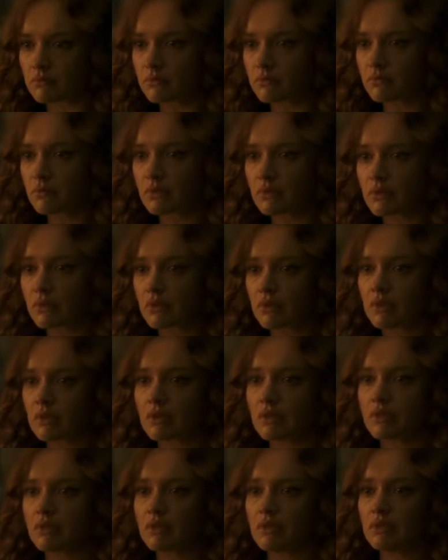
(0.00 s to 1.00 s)

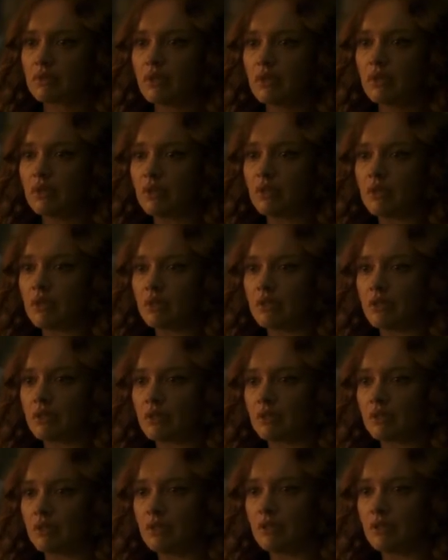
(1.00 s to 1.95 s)
[no speech]